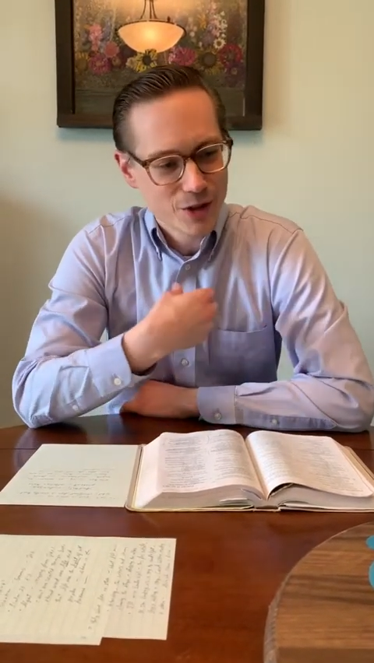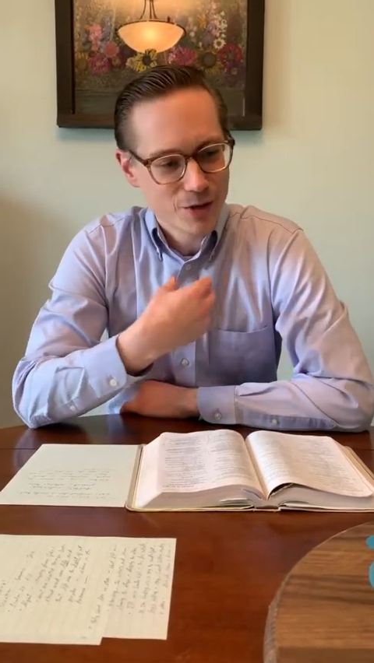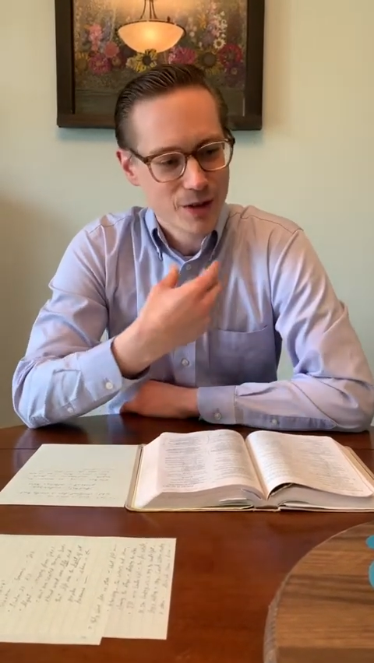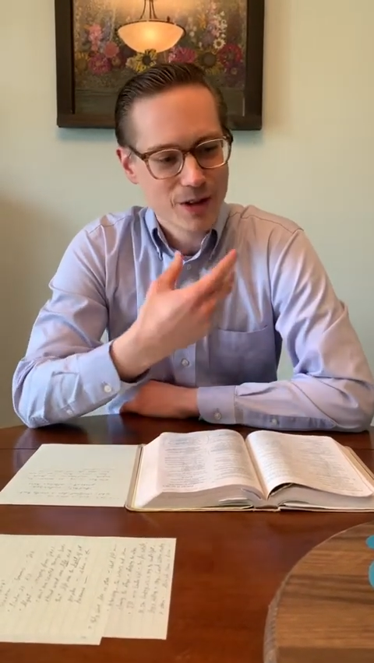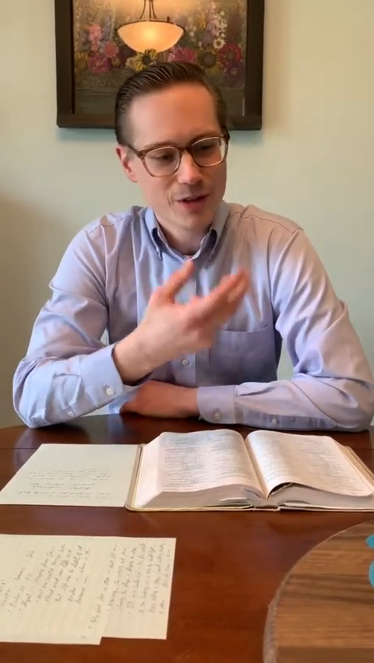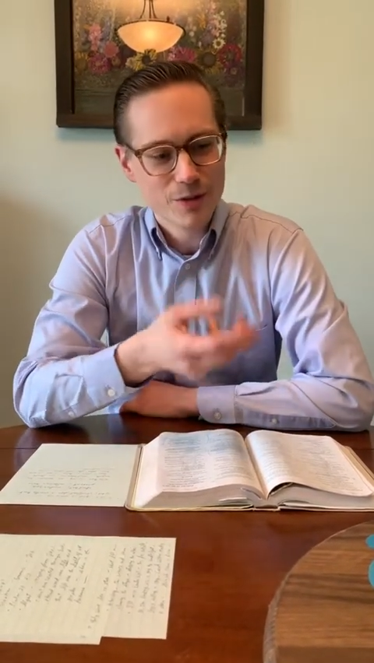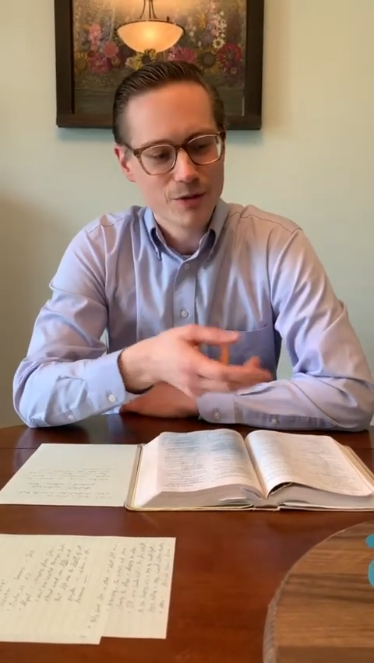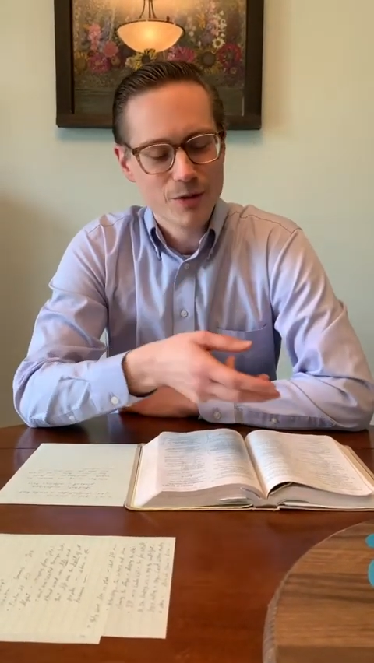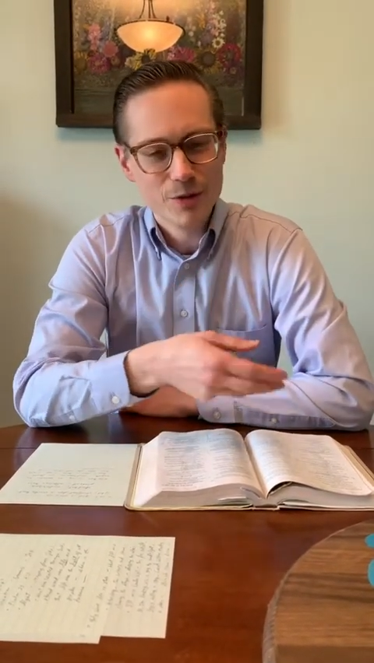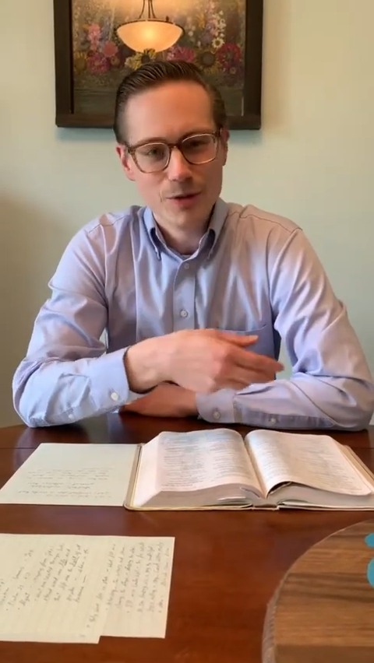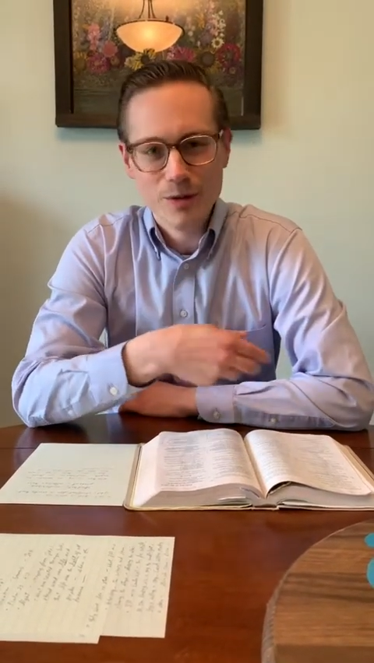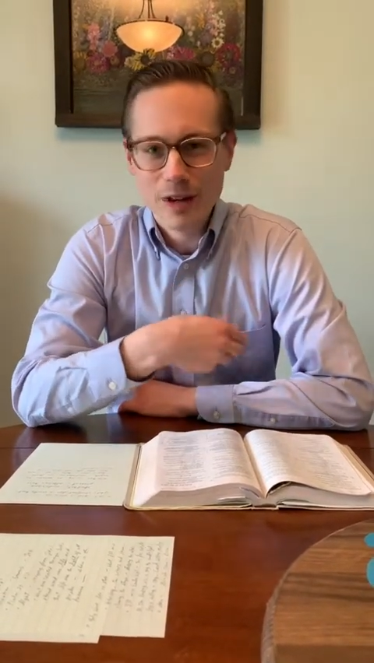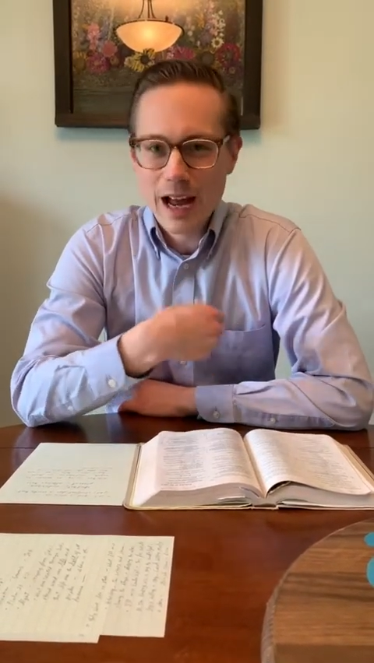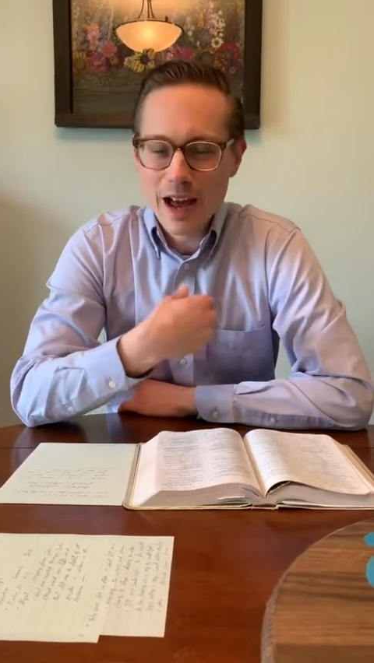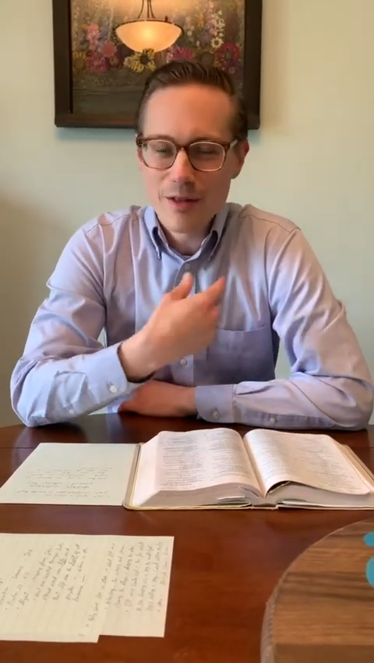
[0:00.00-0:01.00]
to us
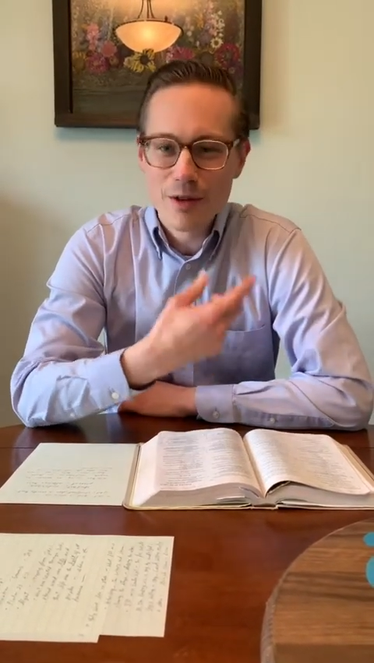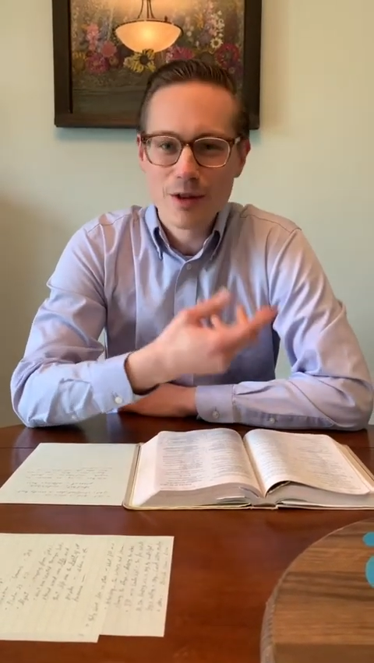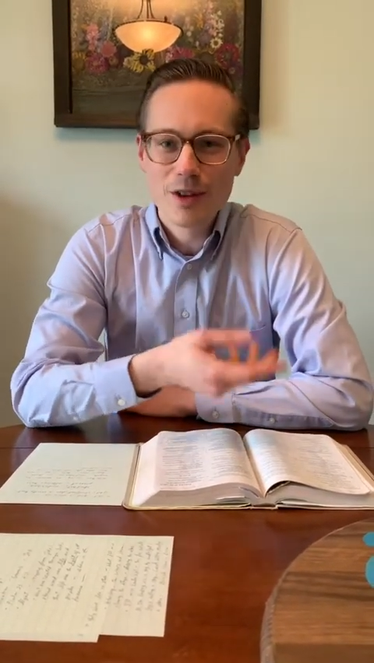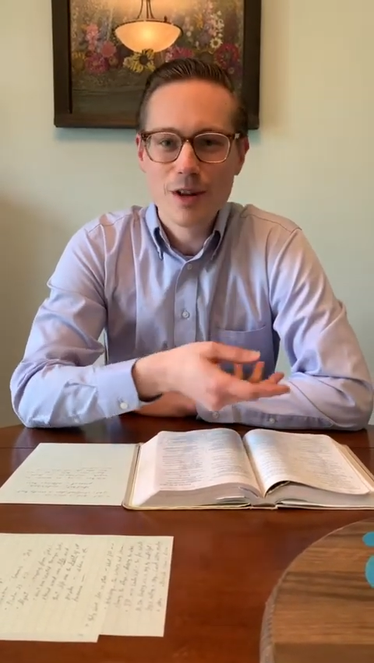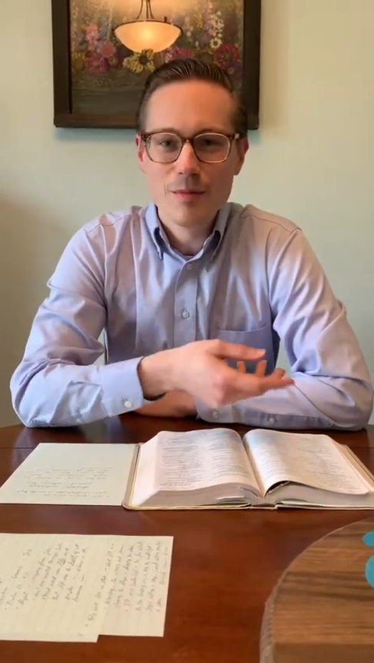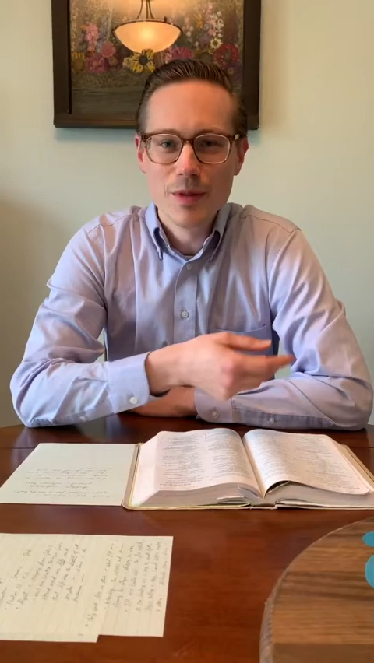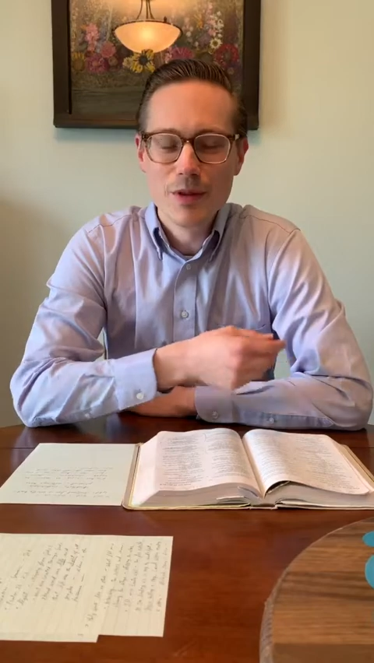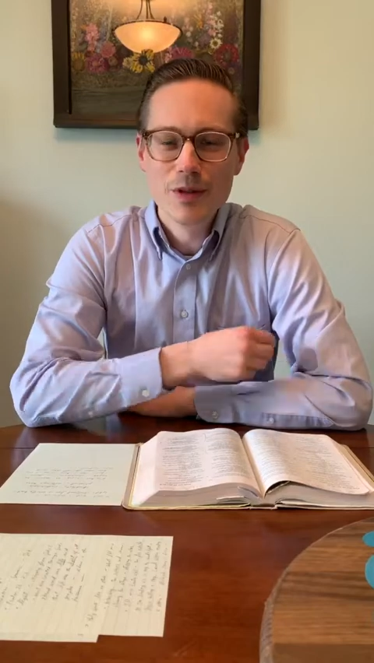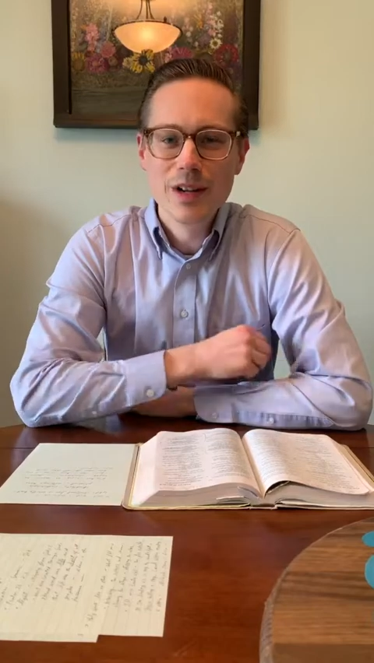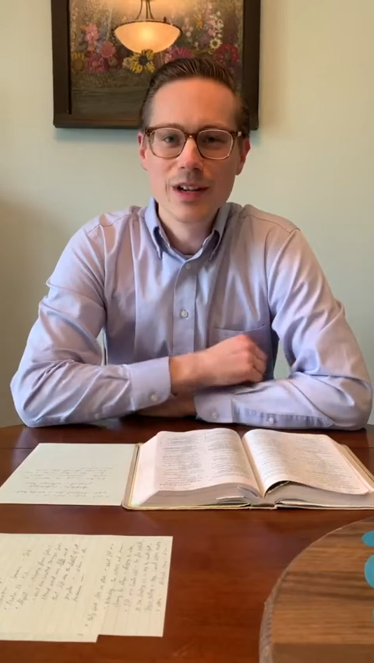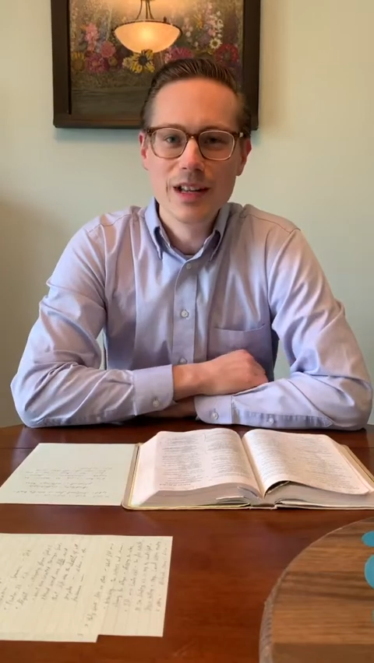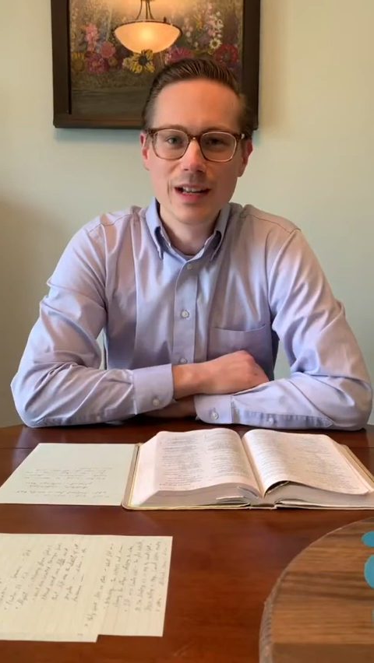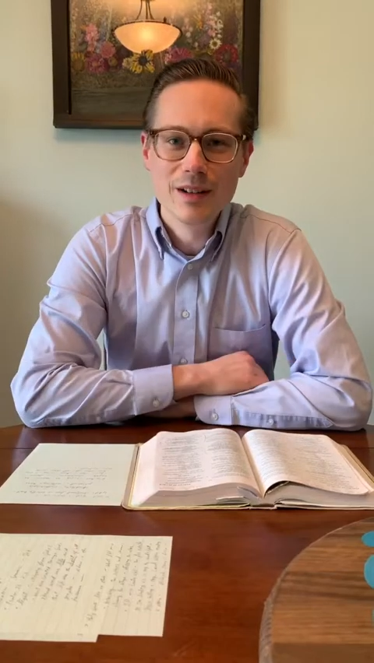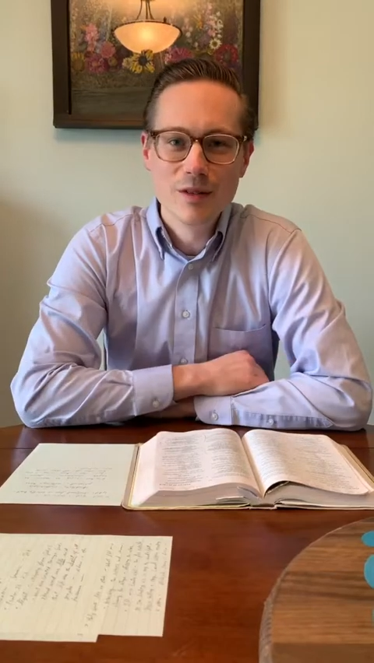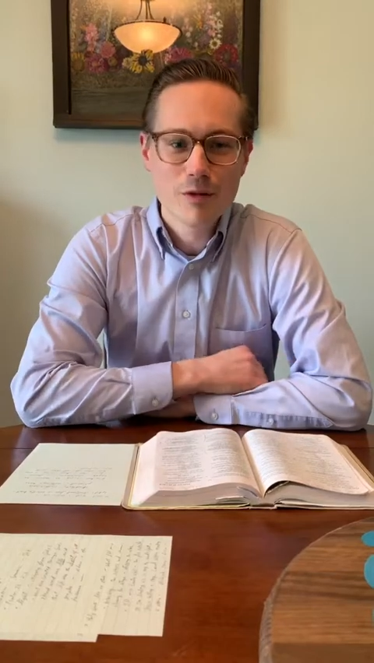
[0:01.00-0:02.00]
through gathered
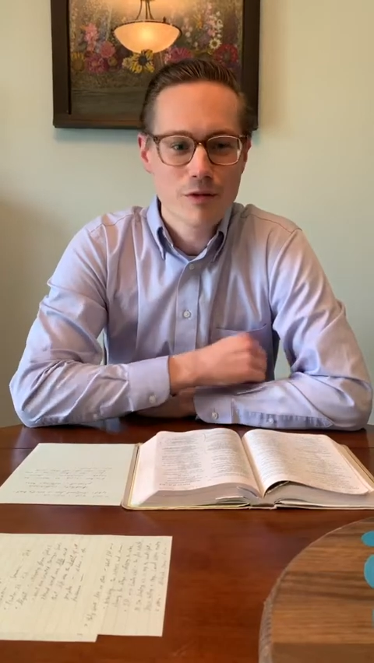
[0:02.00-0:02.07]
community and